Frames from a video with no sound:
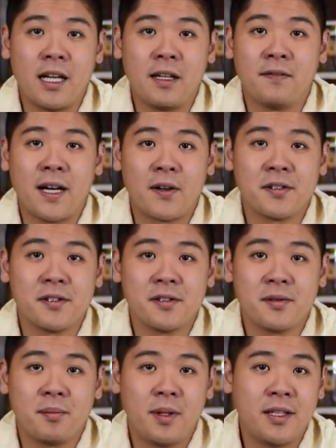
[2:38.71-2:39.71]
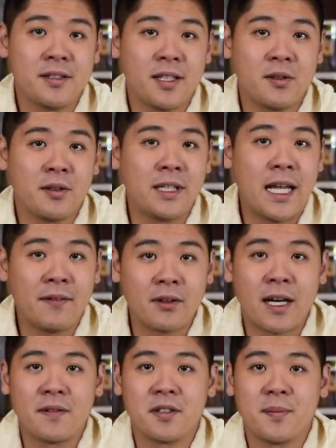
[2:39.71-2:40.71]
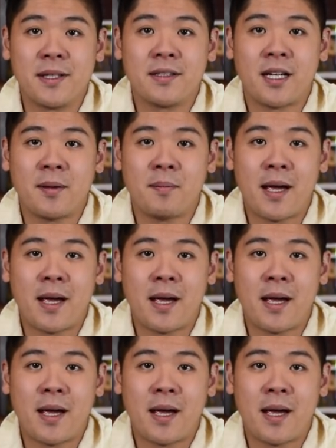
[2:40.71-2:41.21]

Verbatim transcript: any viruses means that you'll never have to spend time